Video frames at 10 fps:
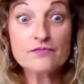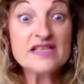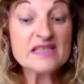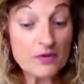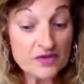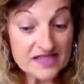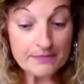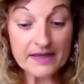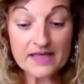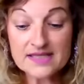
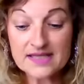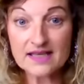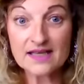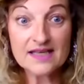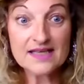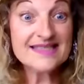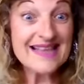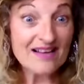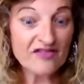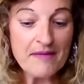responsibility,
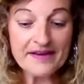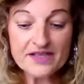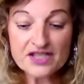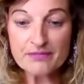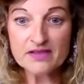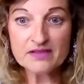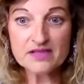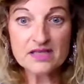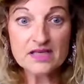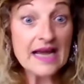self management,
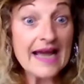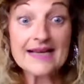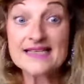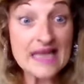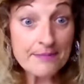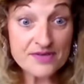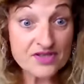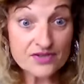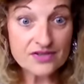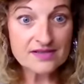
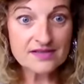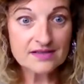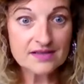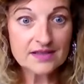acceptance,